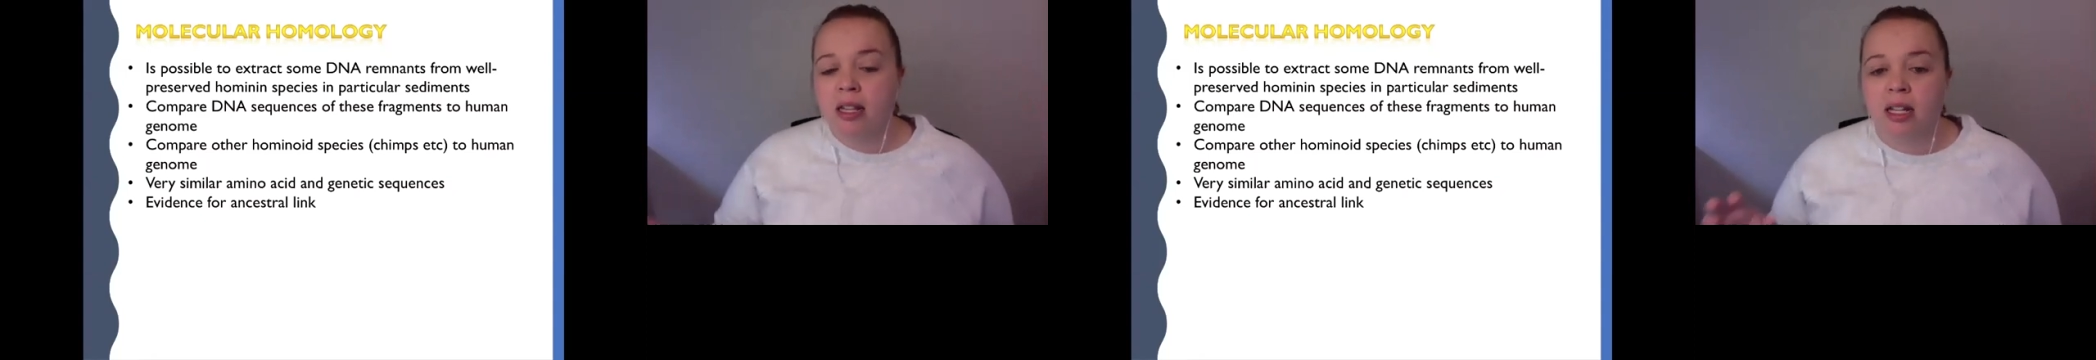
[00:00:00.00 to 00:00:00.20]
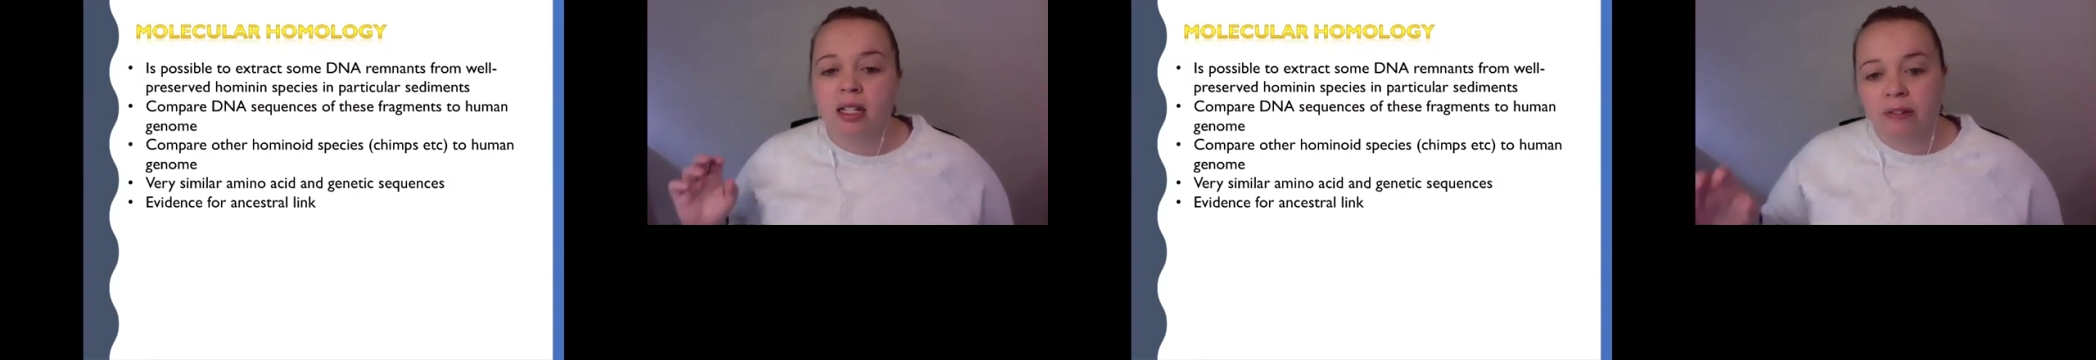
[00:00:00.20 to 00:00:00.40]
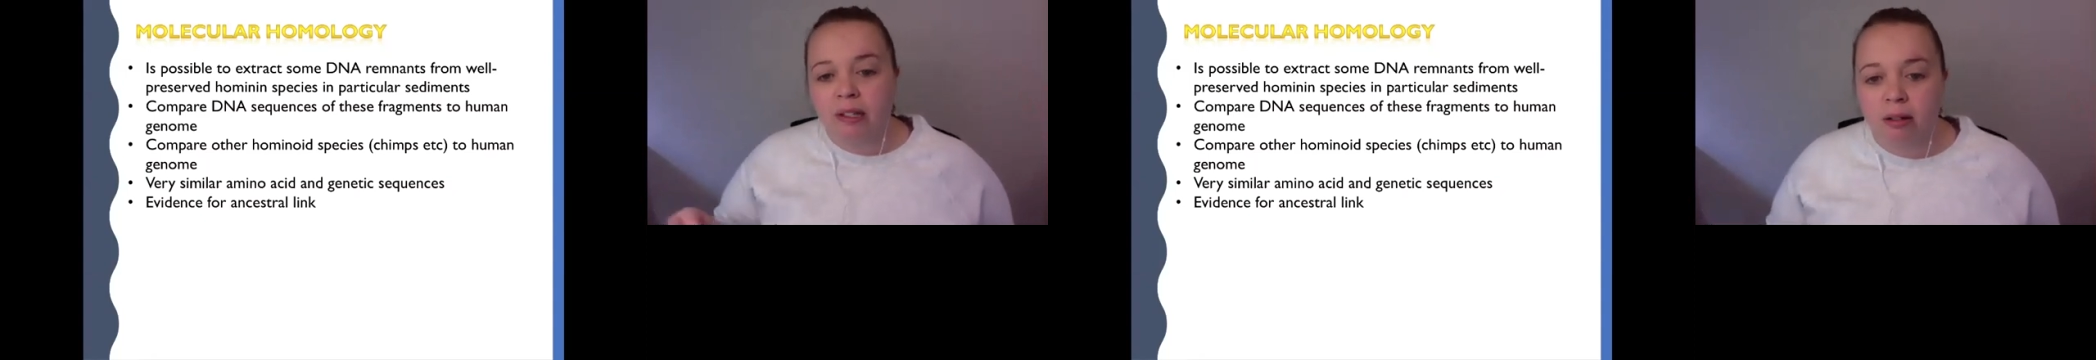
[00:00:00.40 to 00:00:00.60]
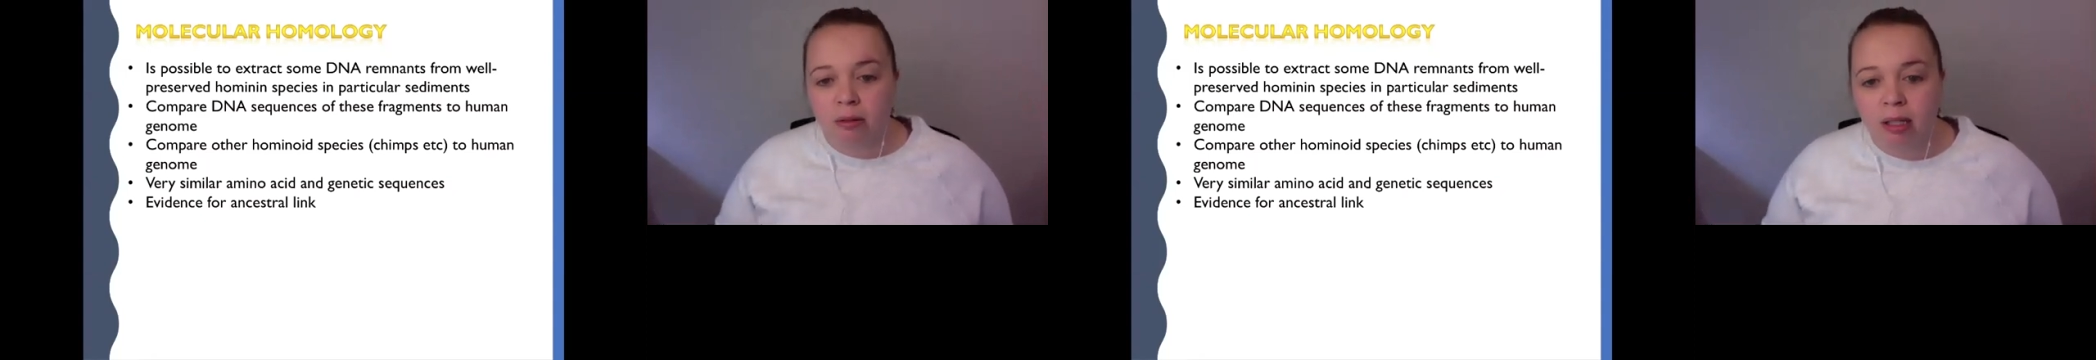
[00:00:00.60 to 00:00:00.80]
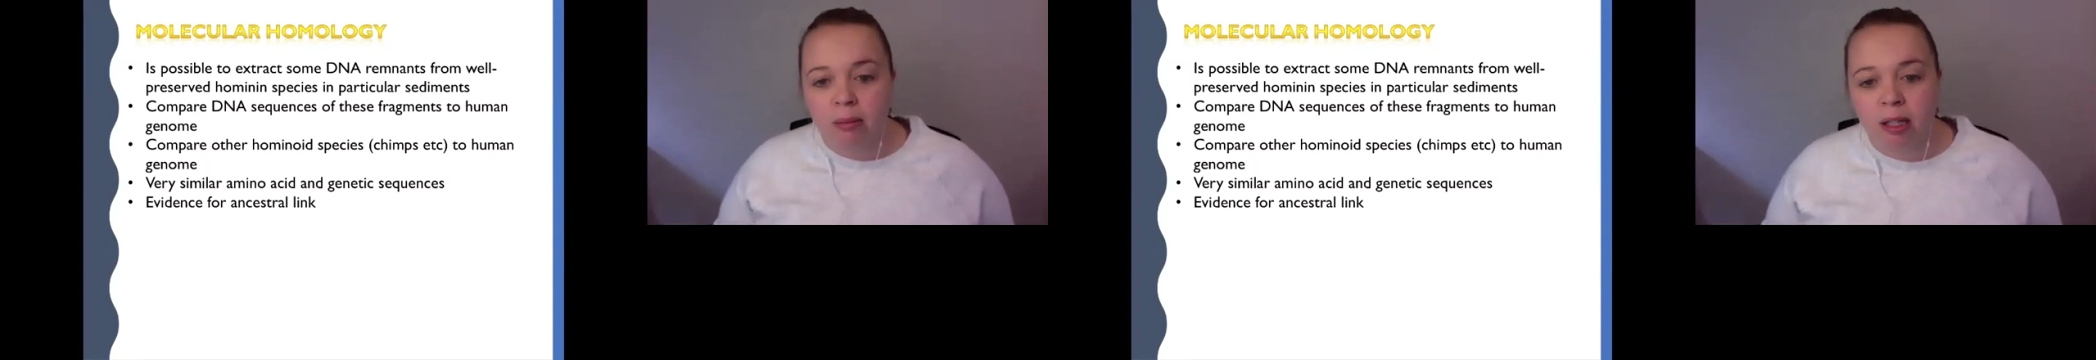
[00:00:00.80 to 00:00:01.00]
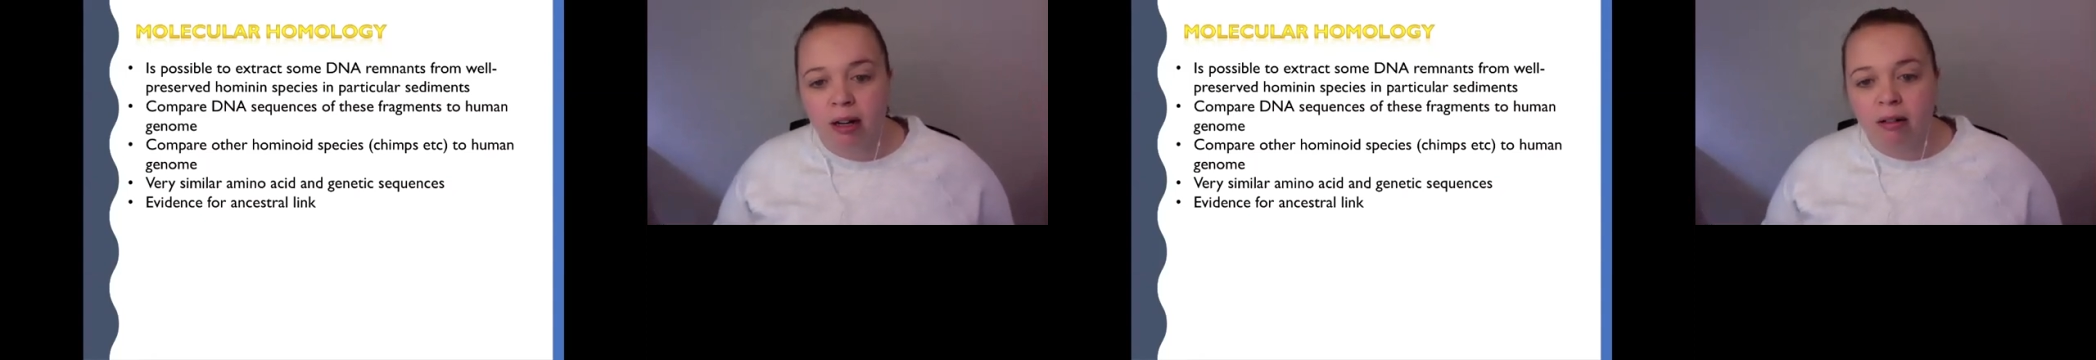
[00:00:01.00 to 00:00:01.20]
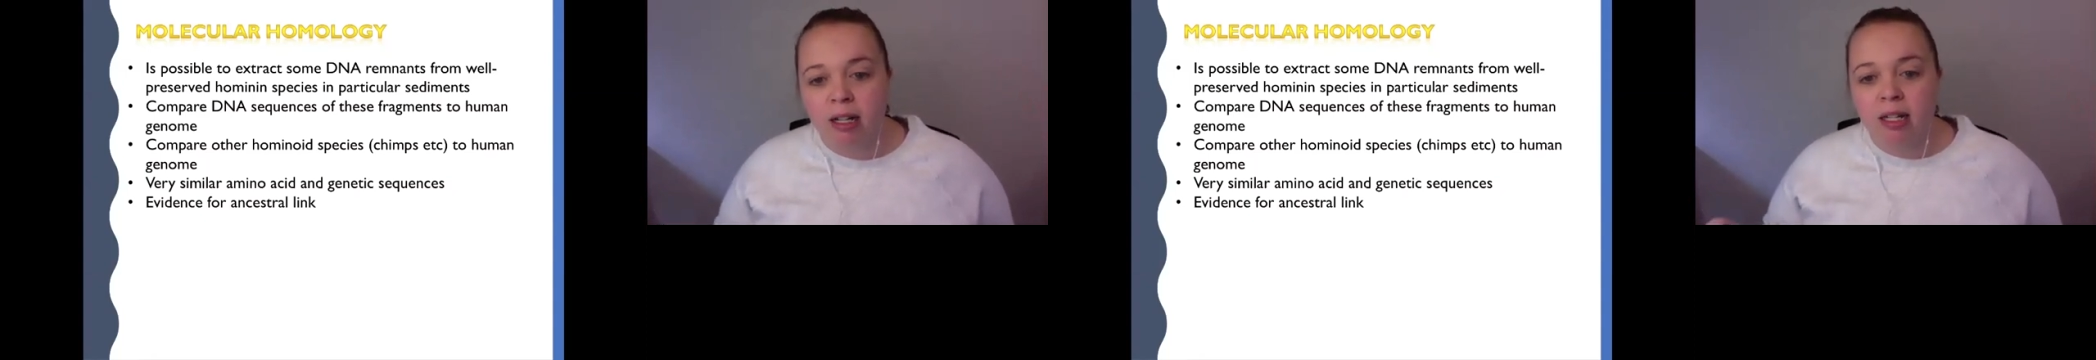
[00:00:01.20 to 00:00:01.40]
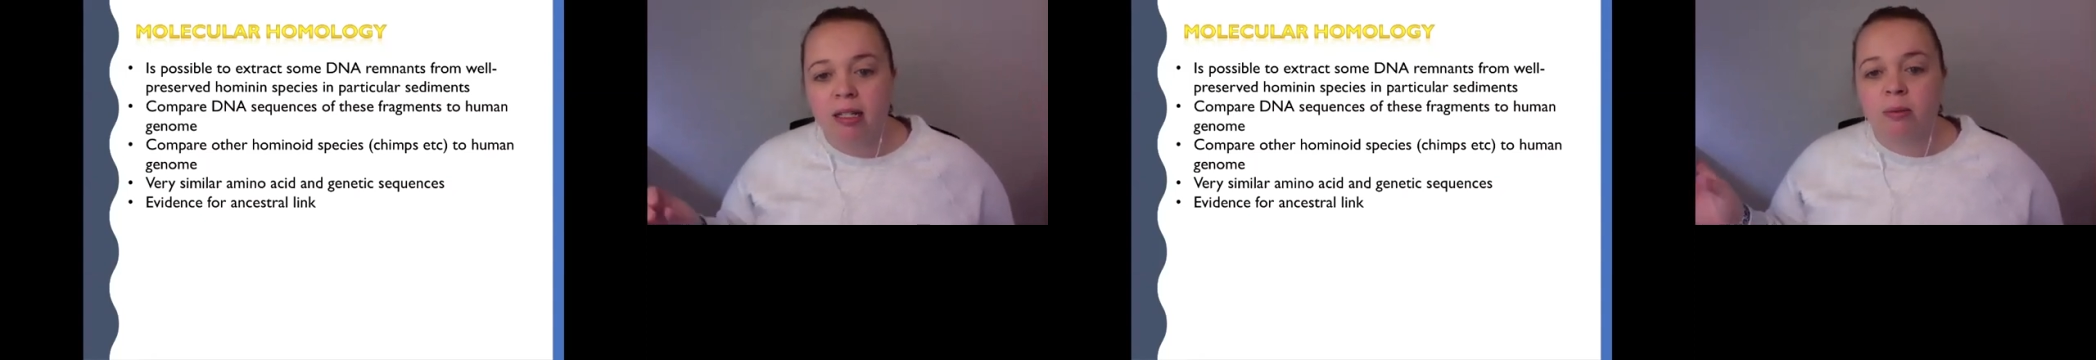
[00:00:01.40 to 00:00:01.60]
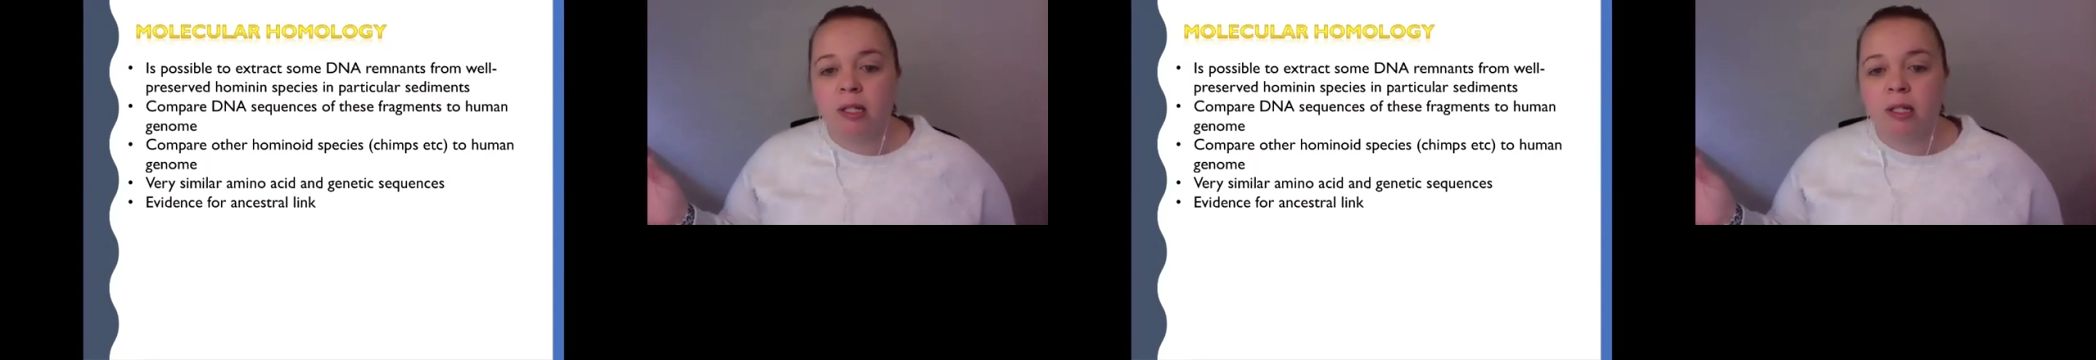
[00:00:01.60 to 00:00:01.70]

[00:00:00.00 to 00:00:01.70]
these physical similarities,